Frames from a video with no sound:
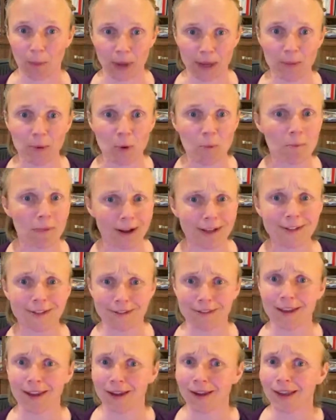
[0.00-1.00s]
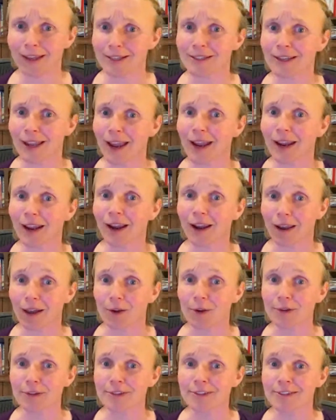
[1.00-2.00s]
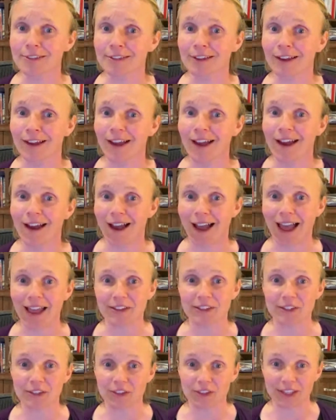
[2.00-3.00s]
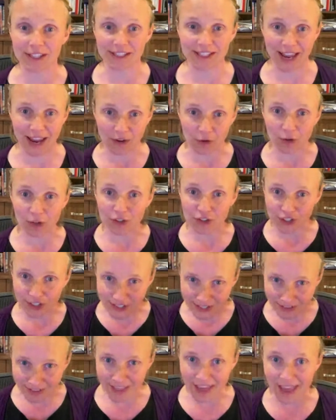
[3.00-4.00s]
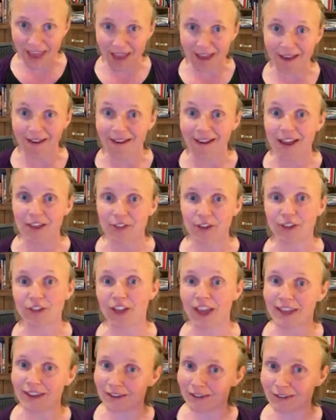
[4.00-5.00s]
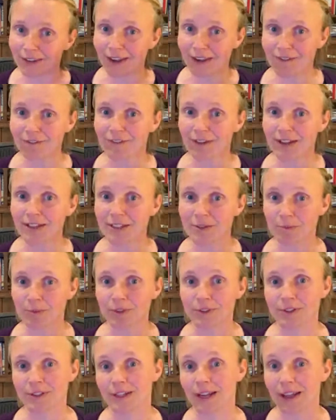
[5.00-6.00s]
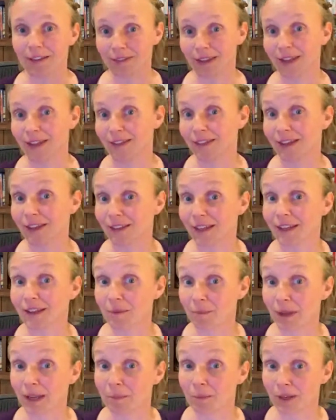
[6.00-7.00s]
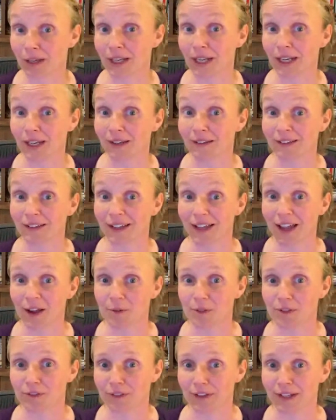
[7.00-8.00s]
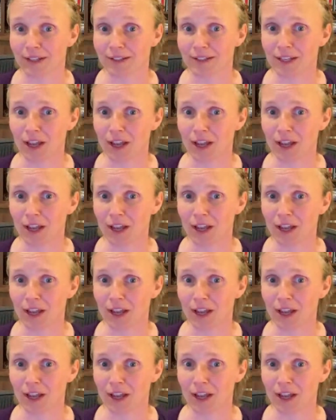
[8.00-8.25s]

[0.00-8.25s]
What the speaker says: People must think it's getting close, and the technology is there that they can get investment and they think they can make money out of it.